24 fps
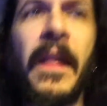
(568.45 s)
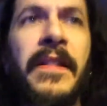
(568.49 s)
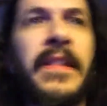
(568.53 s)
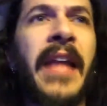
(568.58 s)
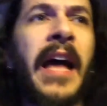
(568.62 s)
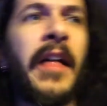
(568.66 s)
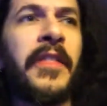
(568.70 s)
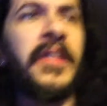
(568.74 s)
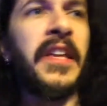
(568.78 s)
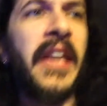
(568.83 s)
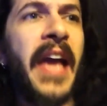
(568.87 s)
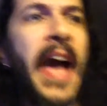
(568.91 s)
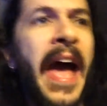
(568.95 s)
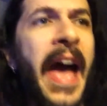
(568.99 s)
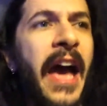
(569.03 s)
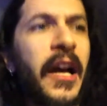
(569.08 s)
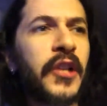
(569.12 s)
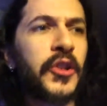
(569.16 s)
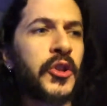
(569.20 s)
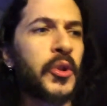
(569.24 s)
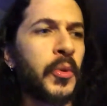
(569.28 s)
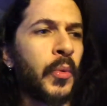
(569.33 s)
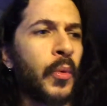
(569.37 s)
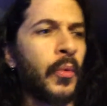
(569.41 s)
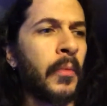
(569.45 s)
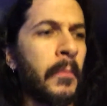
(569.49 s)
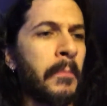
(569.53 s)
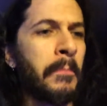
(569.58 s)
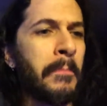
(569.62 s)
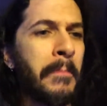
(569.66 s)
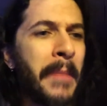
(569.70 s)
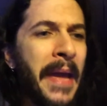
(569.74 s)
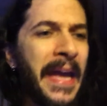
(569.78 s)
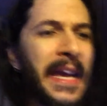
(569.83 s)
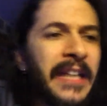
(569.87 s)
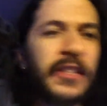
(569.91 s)
Now, the actual
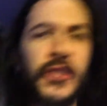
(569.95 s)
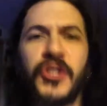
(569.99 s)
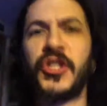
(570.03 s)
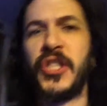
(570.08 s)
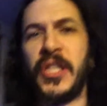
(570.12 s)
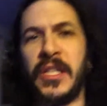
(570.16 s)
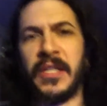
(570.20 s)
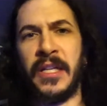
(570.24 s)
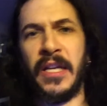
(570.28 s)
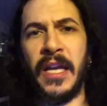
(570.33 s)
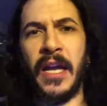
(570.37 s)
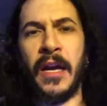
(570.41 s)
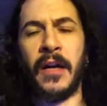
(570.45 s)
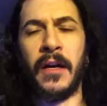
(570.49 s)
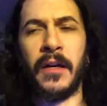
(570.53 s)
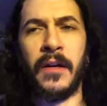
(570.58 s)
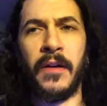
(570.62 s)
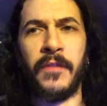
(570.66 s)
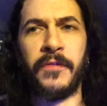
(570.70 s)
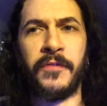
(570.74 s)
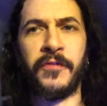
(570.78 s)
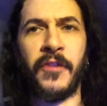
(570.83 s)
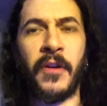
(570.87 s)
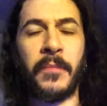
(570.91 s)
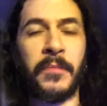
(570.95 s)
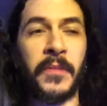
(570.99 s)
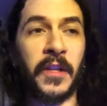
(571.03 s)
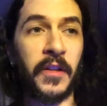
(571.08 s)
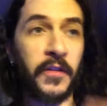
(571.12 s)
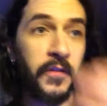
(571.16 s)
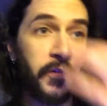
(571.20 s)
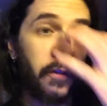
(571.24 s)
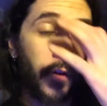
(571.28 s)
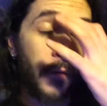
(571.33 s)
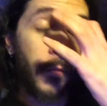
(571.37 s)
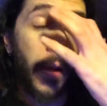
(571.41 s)
mansion from
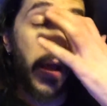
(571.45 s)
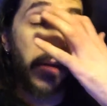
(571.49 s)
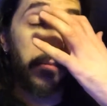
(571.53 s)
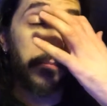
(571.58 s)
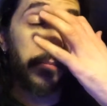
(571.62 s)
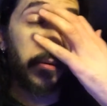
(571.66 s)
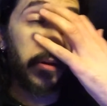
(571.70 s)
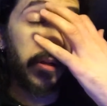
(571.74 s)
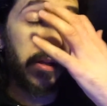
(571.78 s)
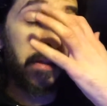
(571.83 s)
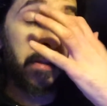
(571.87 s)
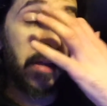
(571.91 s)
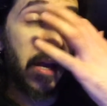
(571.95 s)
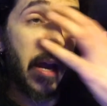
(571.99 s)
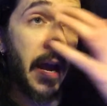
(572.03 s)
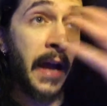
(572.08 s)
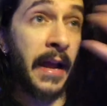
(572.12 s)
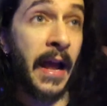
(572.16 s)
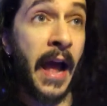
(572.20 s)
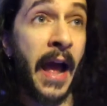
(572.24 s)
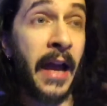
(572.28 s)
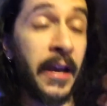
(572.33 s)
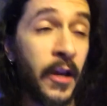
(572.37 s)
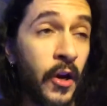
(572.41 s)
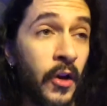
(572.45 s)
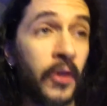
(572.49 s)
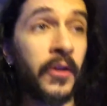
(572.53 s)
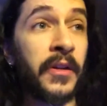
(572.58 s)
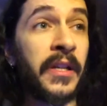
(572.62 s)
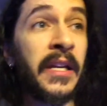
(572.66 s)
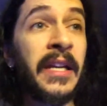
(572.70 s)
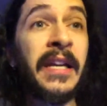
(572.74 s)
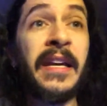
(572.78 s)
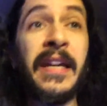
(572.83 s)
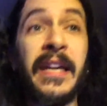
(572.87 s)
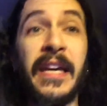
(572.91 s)
this film, I
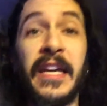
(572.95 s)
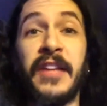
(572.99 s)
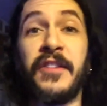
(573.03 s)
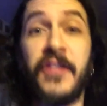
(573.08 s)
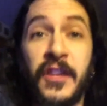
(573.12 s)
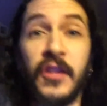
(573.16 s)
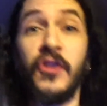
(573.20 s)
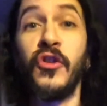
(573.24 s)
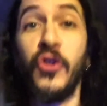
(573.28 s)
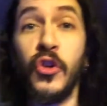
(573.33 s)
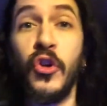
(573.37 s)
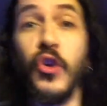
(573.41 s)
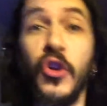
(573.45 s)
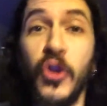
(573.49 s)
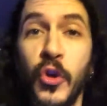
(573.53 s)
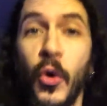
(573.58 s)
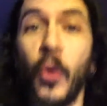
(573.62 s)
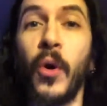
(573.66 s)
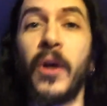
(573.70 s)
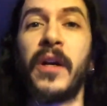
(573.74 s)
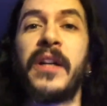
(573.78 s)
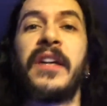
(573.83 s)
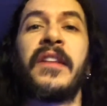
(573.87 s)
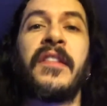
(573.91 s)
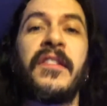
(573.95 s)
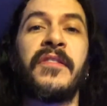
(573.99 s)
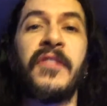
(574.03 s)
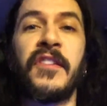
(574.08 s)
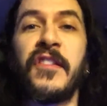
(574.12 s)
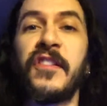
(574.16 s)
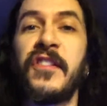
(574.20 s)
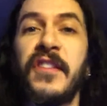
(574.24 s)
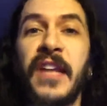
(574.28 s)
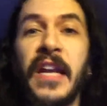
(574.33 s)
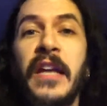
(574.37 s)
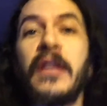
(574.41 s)
heard, is in New York. It's in
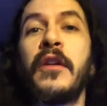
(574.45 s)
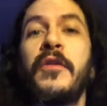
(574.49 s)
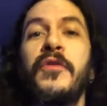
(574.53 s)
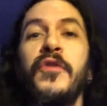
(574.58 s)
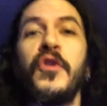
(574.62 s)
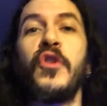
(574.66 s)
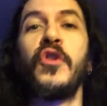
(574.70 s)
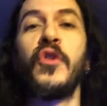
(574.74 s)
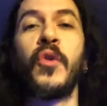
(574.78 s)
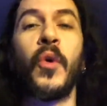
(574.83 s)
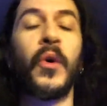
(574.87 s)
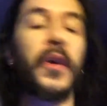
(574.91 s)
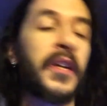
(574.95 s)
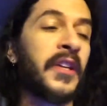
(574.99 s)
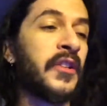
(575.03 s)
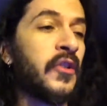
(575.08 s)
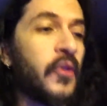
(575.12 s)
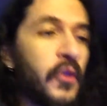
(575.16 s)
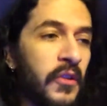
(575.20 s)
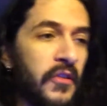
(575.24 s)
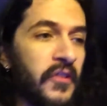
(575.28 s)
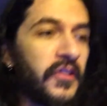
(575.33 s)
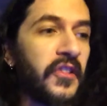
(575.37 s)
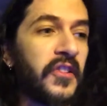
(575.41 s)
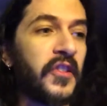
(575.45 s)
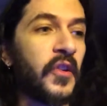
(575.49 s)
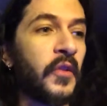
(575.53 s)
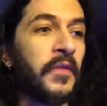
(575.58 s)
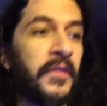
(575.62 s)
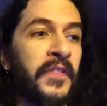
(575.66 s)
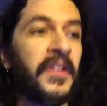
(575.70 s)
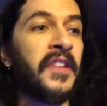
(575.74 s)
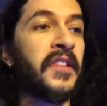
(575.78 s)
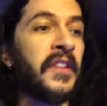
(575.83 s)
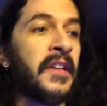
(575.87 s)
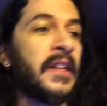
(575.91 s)
the state of New York, and you can
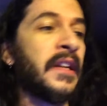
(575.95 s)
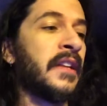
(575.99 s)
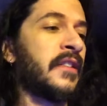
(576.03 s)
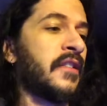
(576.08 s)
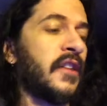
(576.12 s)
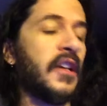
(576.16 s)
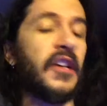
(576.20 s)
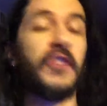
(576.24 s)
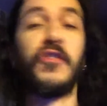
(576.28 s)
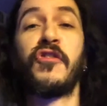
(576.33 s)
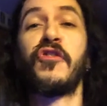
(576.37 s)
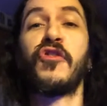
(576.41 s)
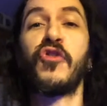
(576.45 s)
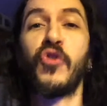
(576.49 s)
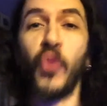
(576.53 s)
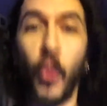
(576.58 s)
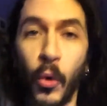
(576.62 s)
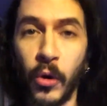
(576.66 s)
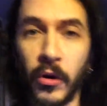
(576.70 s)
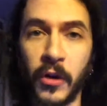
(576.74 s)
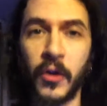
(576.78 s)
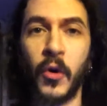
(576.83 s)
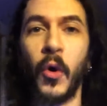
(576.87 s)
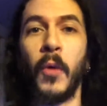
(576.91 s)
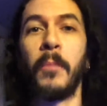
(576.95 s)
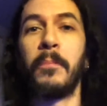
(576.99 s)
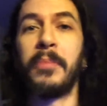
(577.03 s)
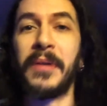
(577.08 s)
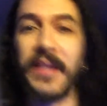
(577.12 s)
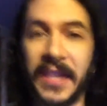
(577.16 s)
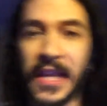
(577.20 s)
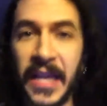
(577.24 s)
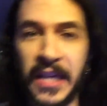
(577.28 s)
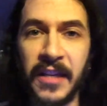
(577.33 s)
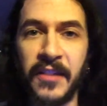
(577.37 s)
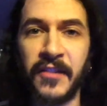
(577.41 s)
still visit it. It's a historical
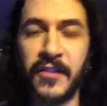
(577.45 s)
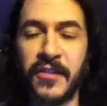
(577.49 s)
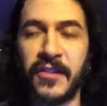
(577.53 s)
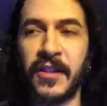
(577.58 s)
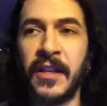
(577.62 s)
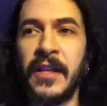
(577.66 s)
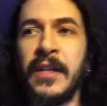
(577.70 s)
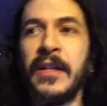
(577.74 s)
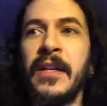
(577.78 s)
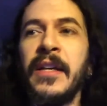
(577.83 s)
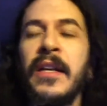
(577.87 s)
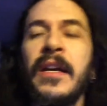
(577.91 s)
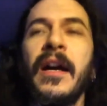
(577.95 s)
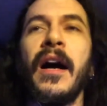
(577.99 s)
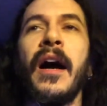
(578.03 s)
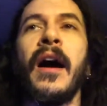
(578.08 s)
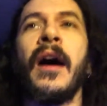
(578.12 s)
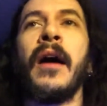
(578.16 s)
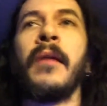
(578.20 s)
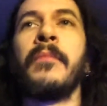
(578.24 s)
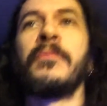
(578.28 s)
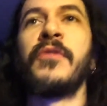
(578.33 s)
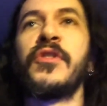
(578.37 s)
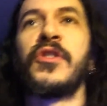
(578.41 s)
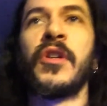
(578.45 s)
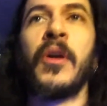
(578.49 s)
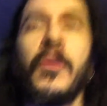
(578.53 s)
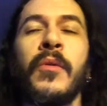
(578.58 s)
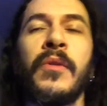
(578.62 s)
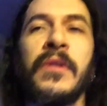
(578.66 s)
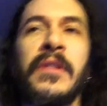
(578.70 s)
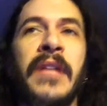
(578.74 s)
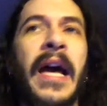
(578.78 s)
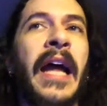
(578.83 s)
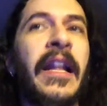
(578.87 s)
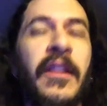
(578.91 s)
place.
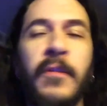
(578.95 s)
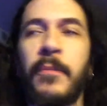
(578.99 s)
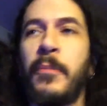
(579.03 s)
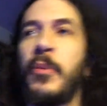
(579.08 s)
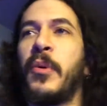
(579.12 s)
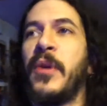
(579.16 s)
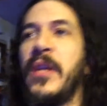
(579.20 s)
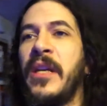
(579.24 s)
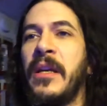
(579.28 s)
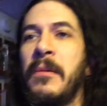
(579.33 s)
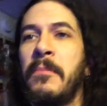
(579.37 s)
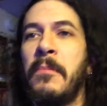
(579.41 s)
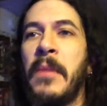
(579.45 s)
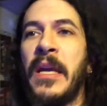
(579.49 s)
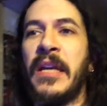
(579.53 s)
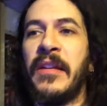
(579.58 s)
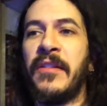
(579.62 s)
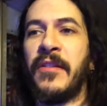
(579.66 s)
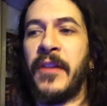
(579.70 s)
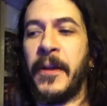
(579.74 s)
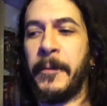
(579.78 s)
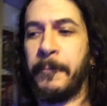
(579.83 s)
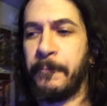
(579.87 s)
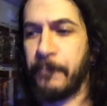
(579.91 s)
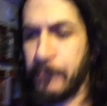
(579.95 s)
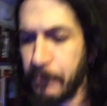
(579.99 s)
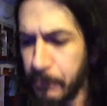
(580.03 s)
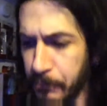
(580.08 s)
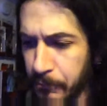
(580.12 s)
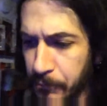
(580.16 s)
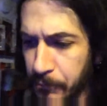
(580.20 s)
So that's pretty amazing.